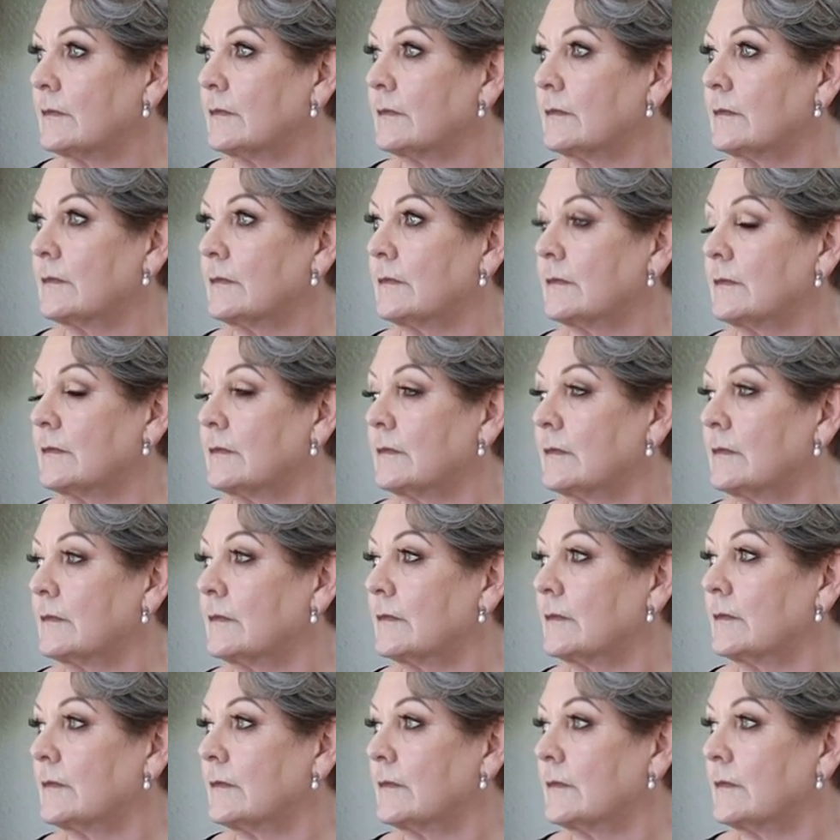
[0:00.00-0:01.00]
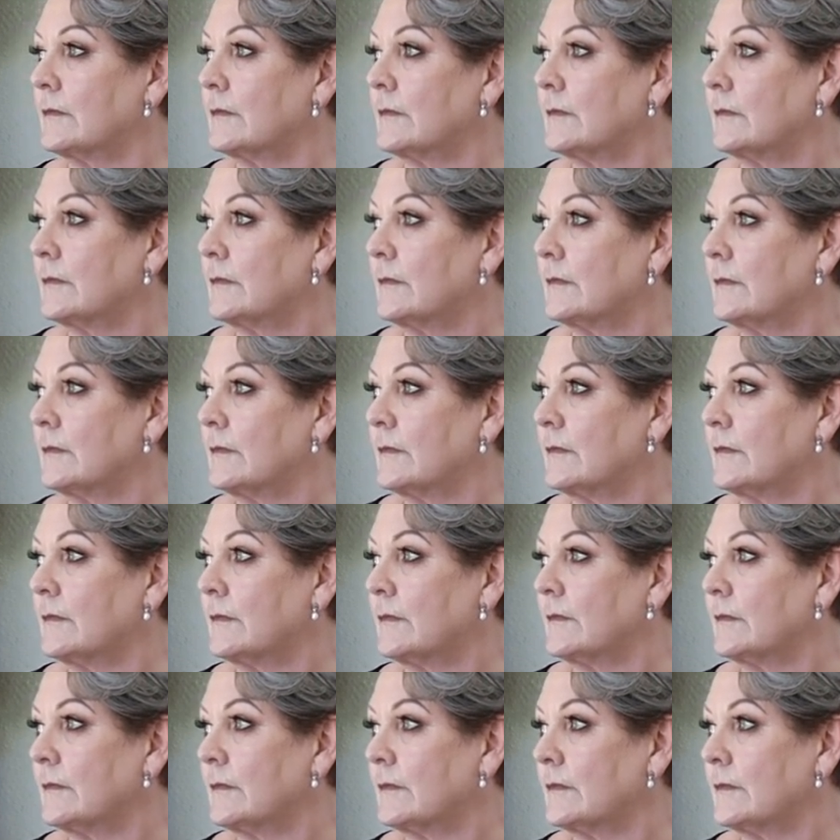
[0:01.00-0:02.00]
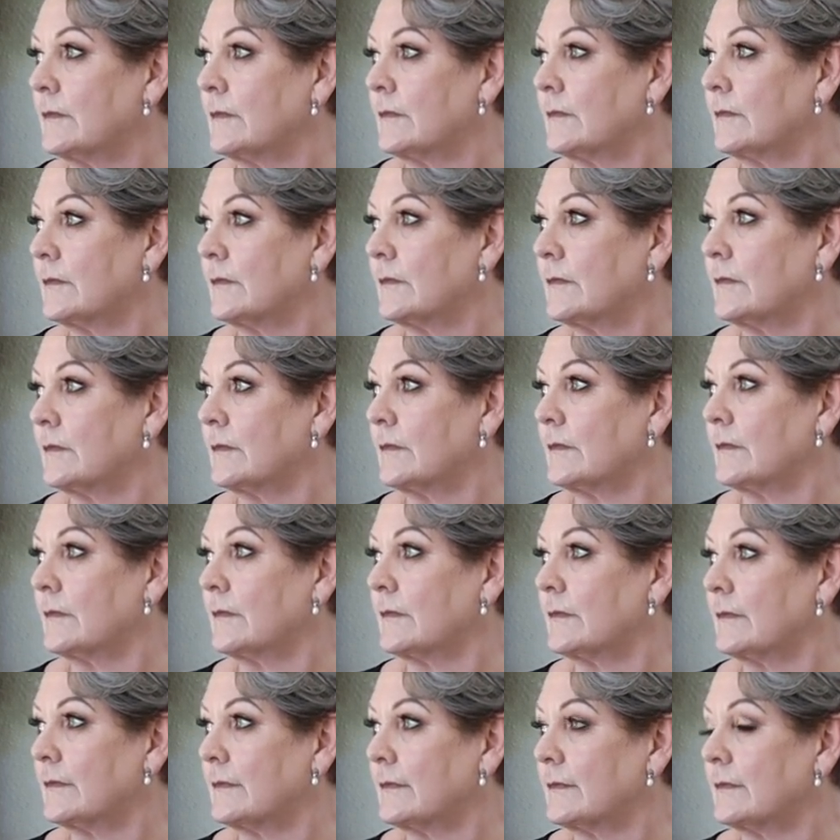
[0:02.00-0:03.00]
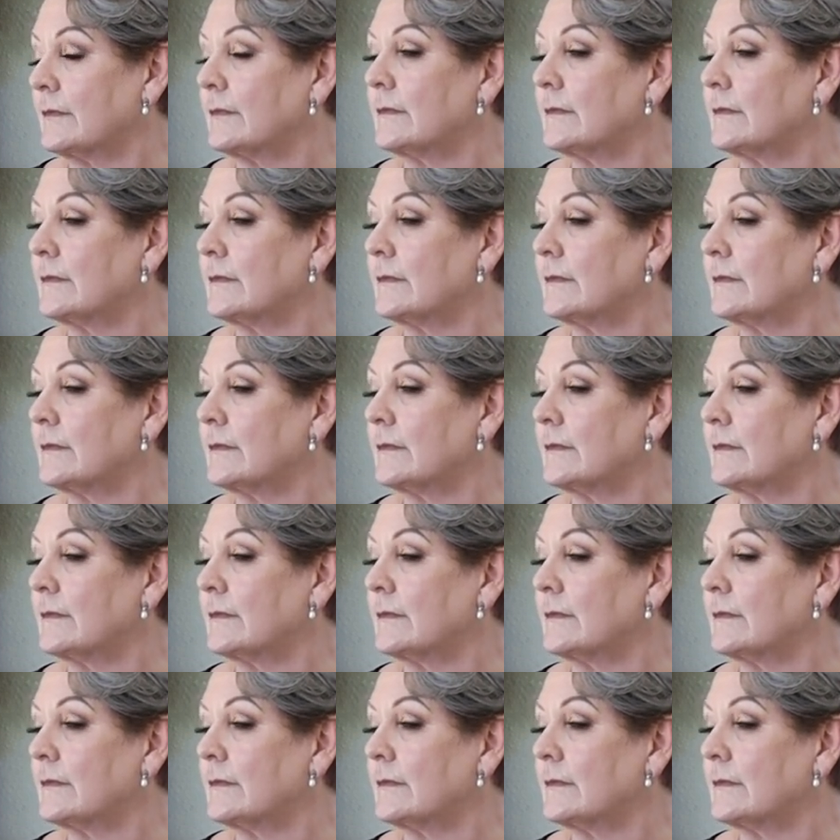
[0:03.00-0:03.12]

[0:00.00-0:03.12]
(not speaking)